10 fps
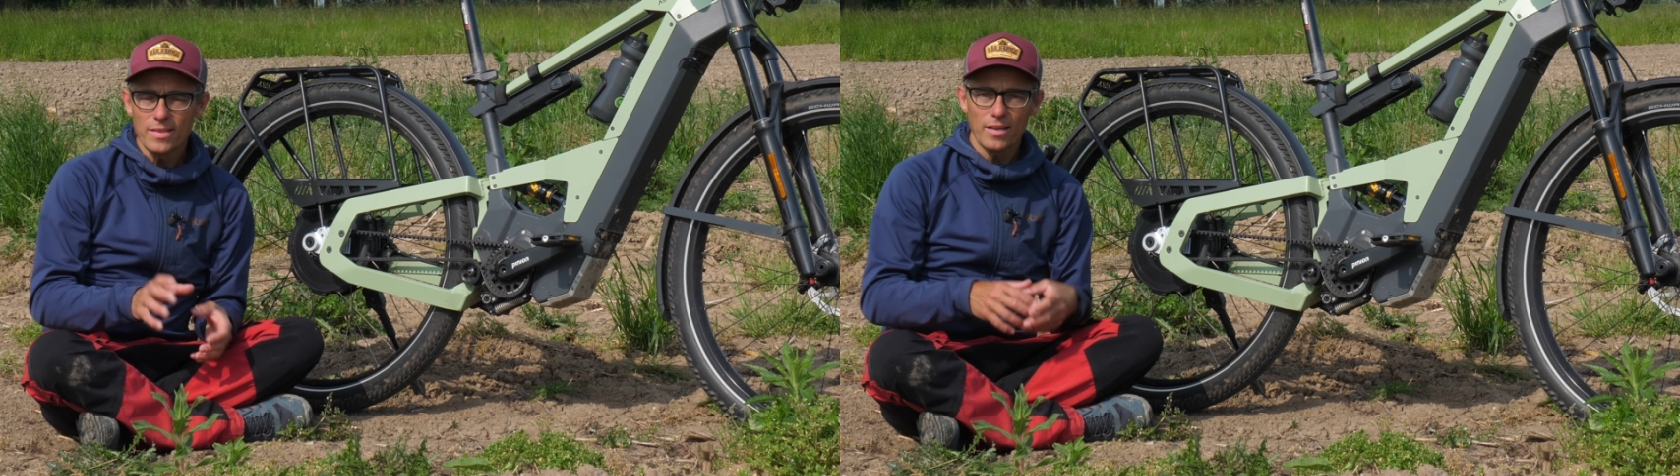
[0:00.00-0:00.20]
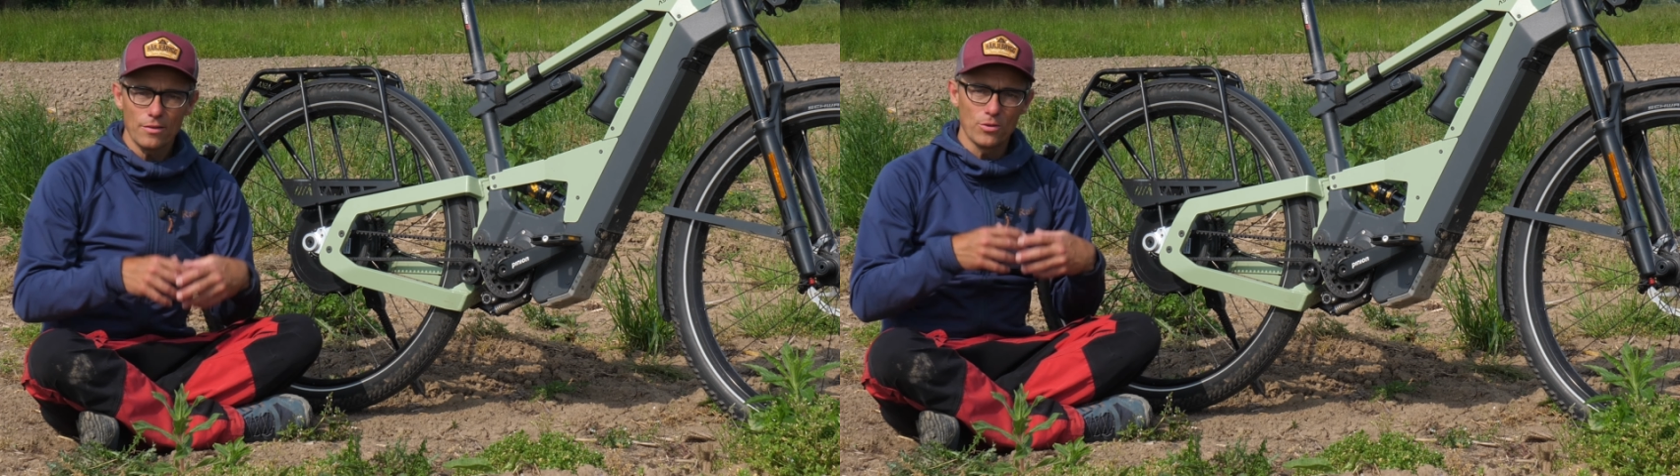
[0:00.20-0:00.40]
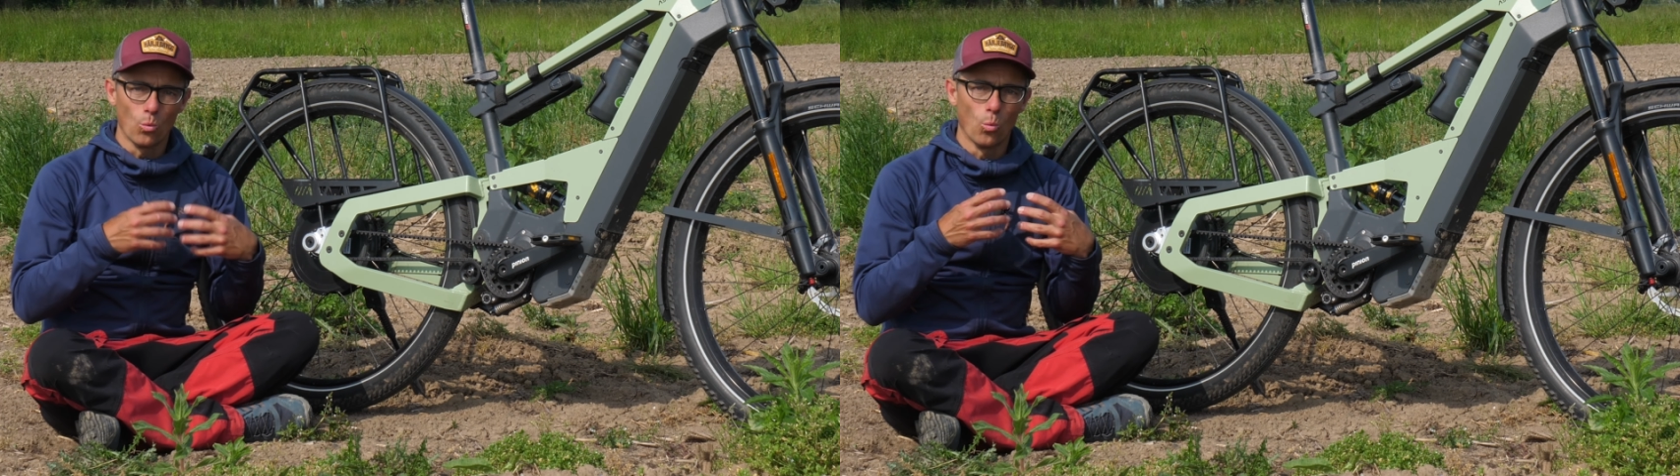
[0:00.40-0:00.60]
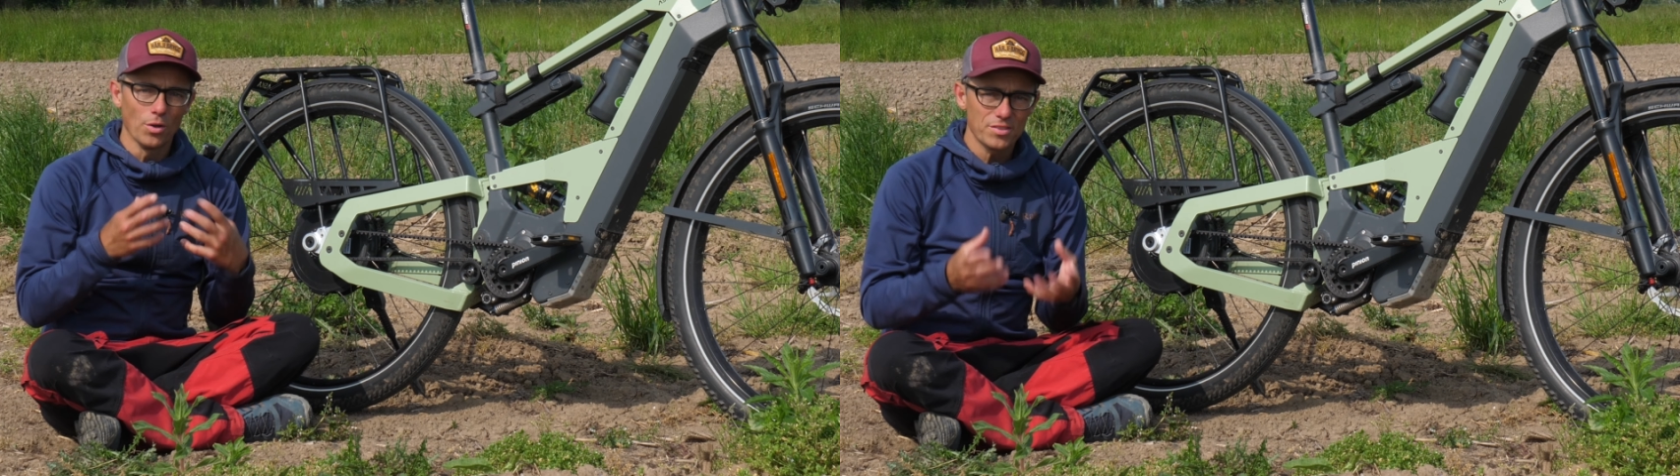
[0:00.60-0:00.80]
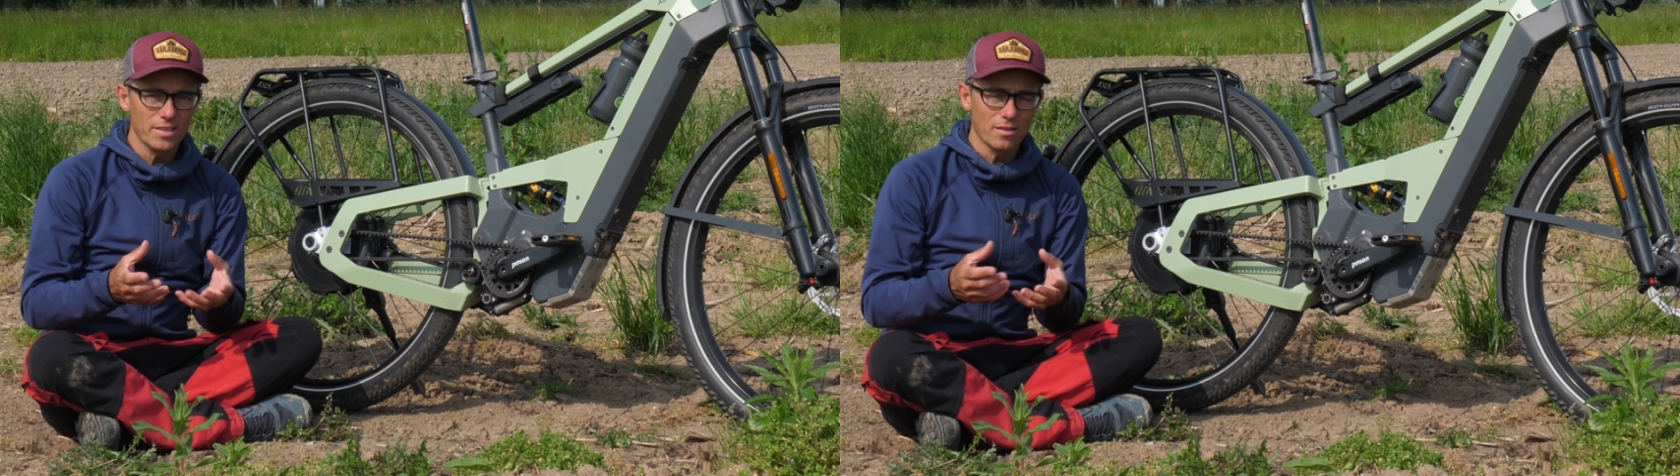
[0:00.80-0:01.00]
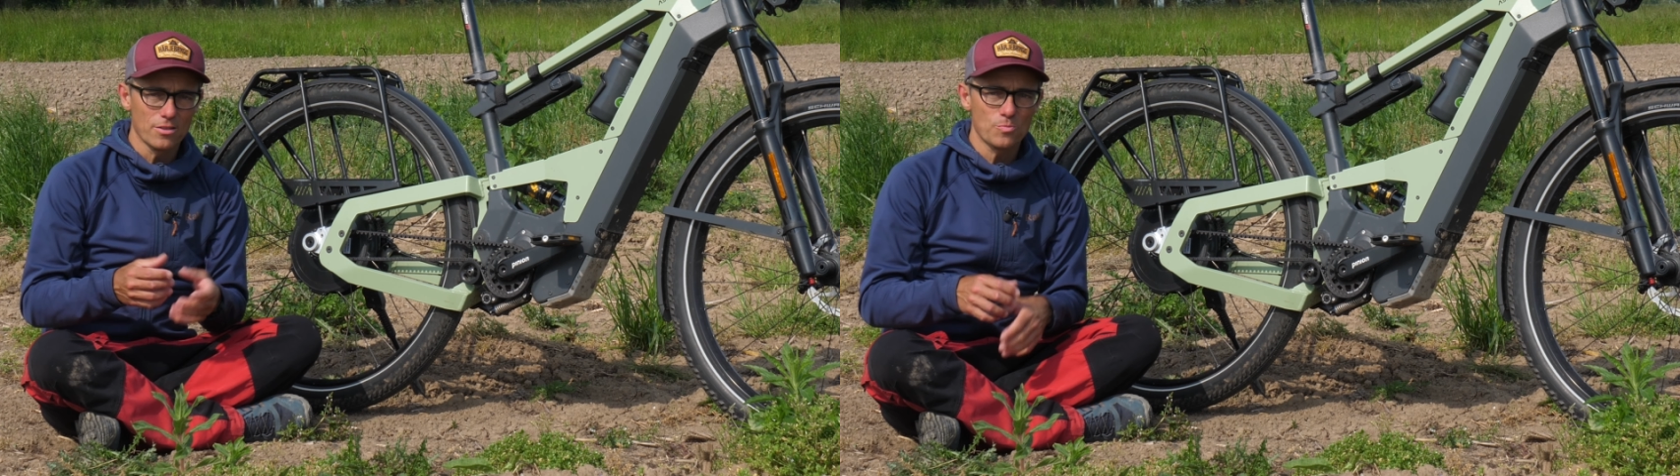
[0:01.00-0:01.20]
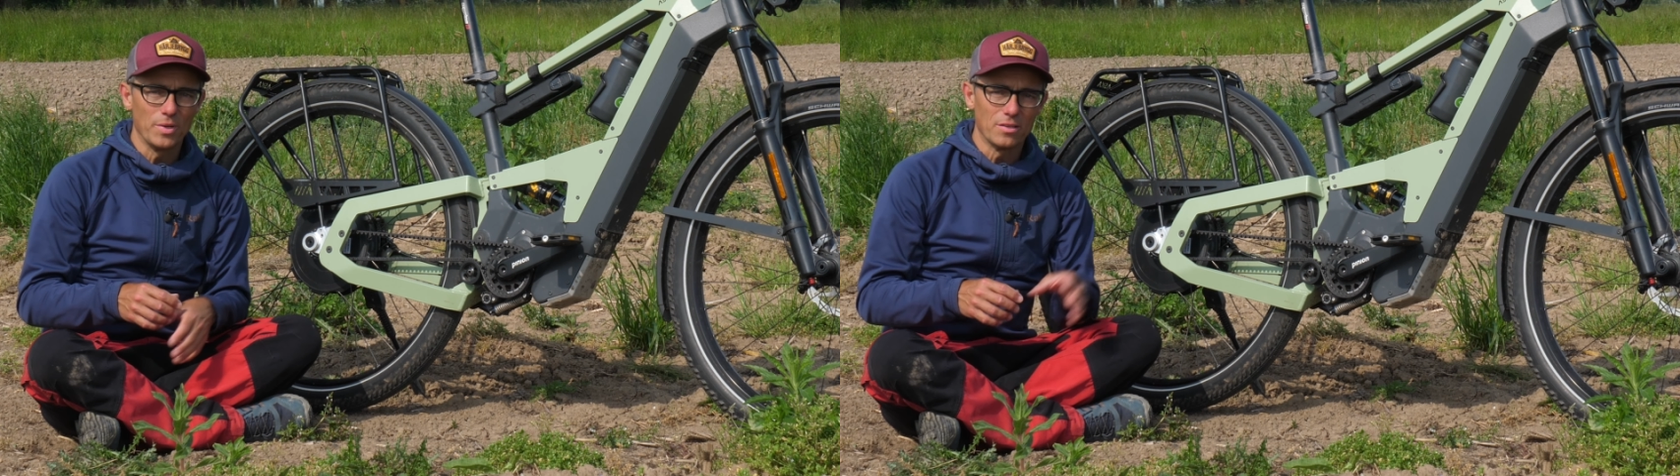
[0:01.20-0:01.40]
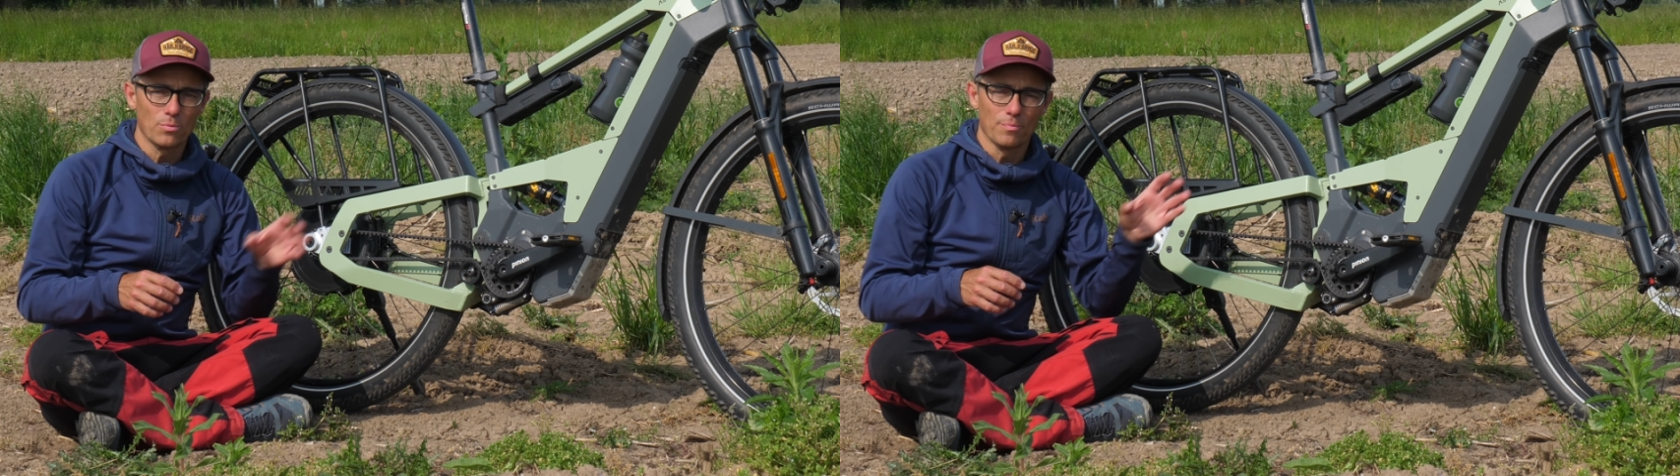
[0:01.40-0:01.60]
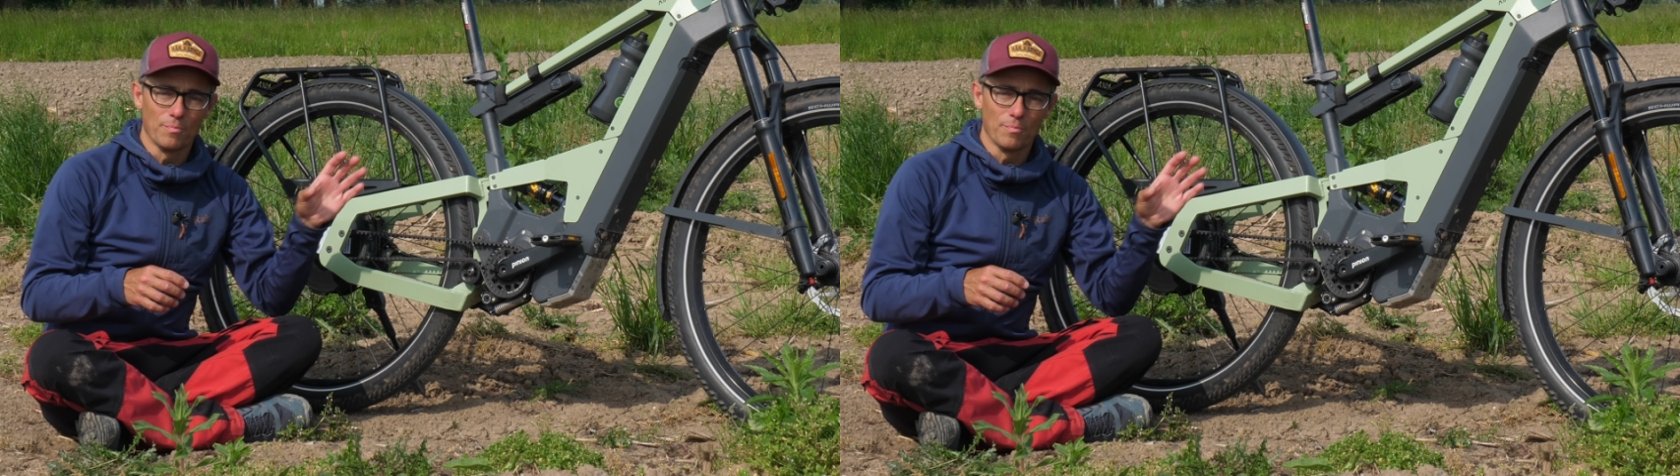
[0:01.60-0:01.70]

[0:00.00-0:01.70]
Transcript: And if you want a nine speed,